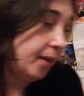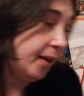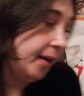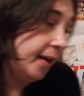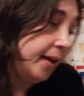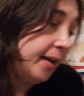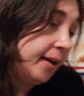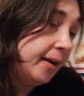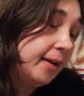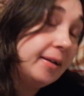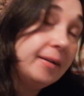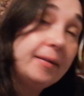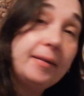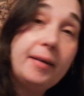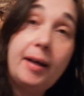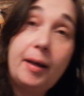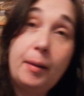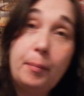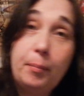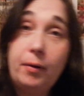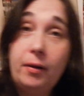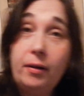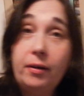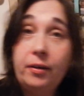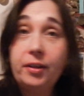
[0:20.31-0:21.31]
and I
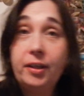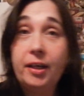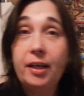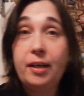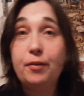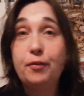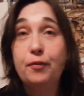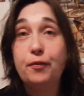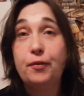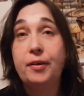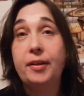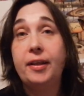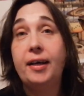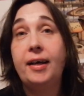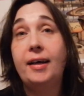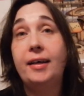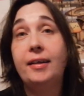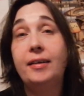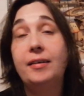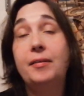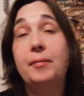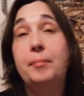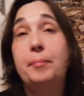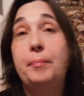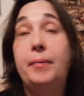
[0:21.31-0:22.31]
apologize for
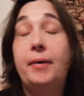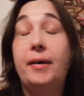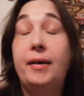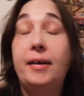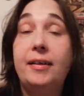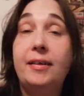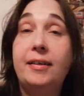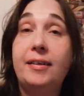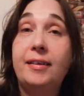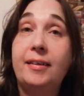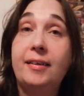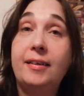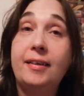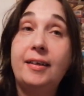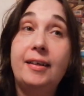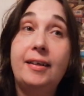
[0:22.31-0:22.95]
that, but